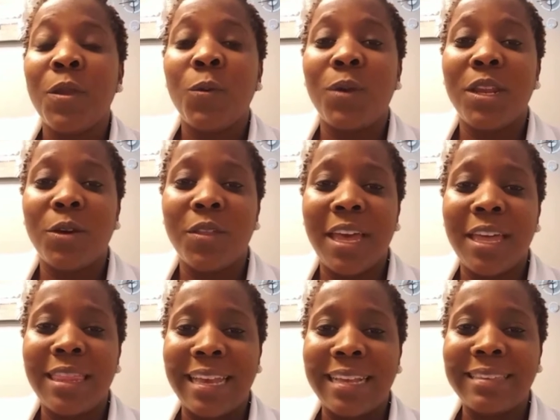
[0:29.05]
we know
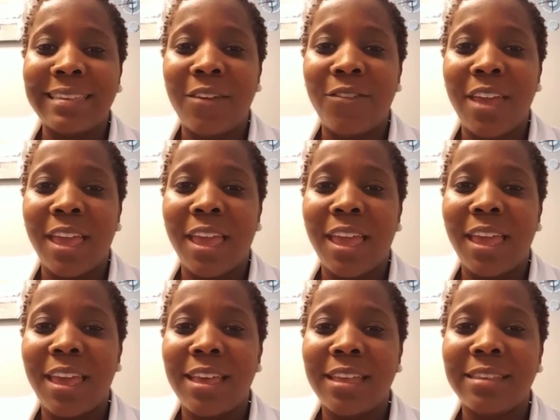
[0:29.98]
that Thanksgiving
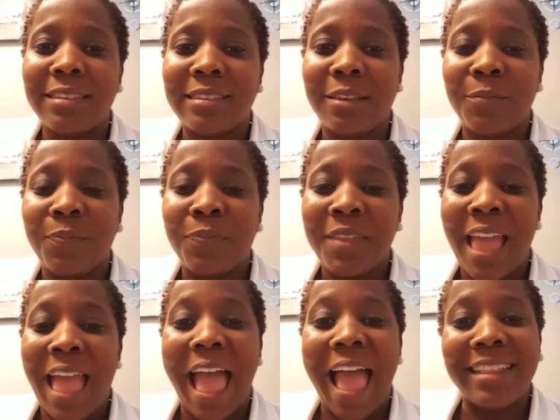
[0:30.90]
is
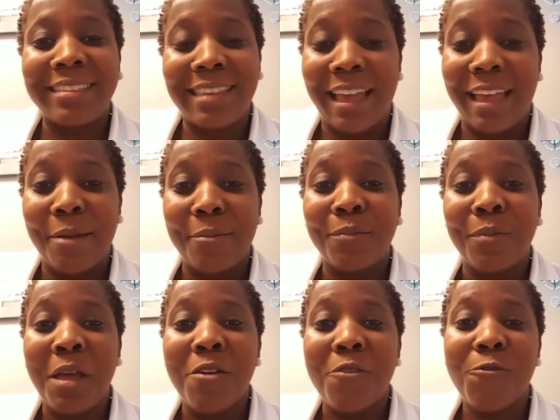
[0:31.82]
a
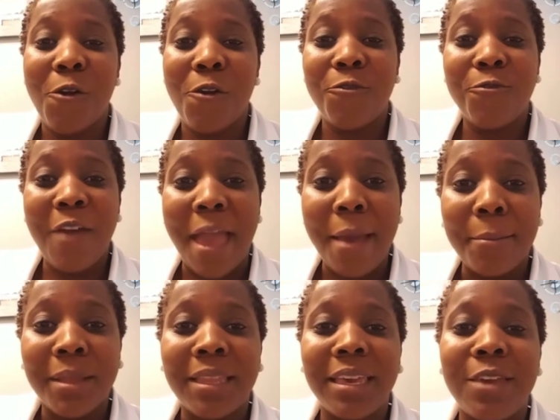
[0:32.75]
time for
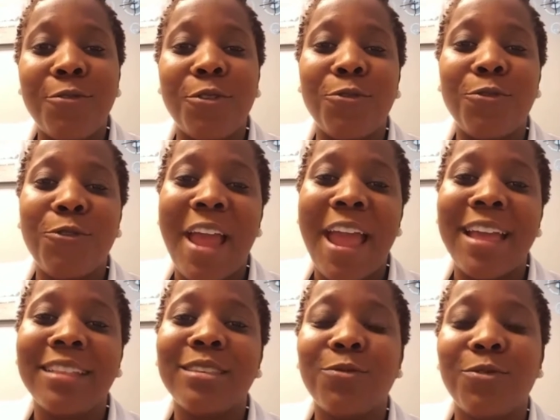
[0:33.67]
family, for
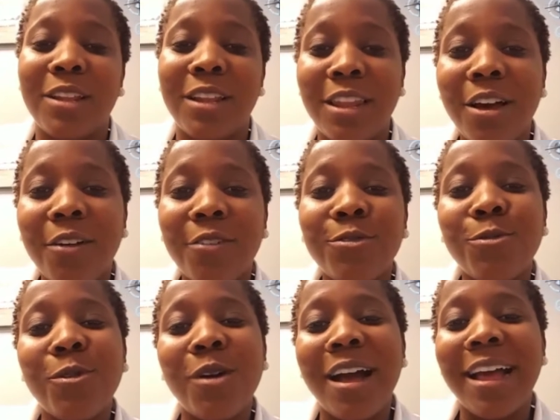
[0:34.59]
friends, for
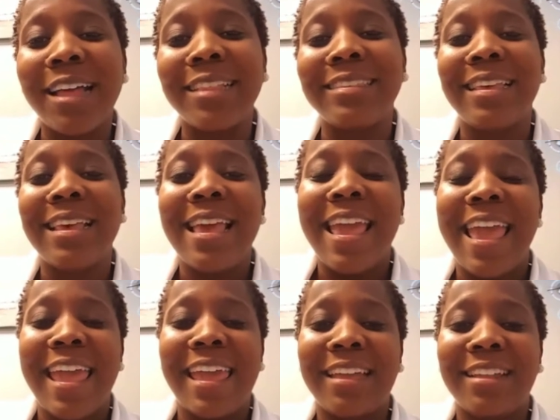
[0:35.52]
loved ones,
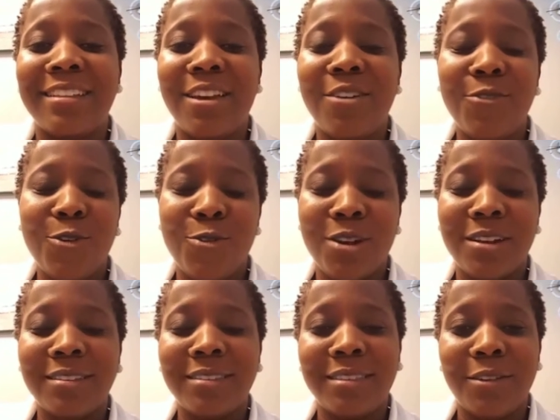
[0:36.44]
and of
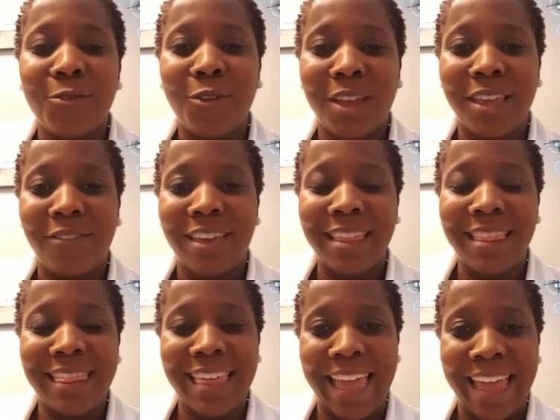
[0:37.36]
course, for giving
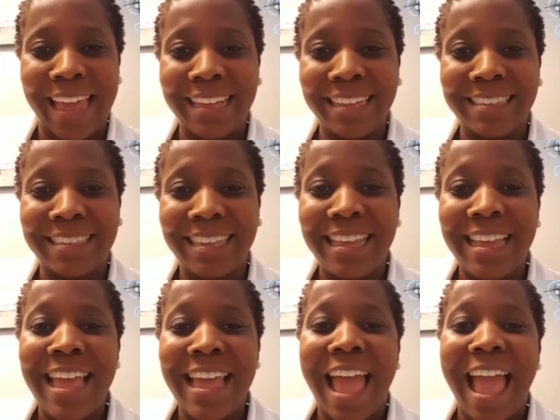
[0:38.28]
thanks.
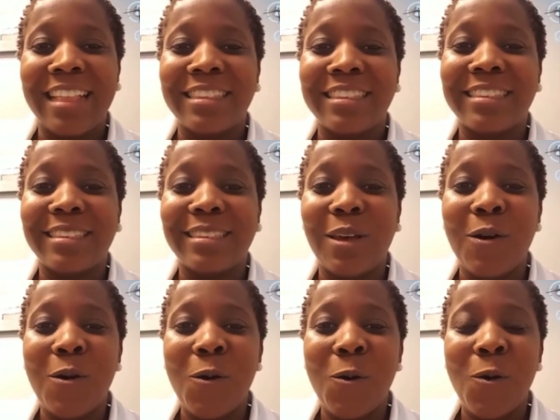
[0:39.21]
And
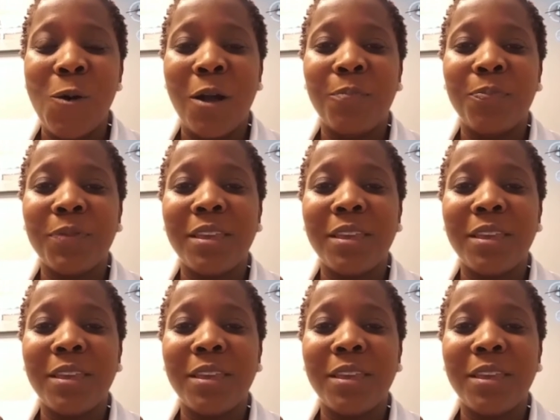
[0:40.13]
so,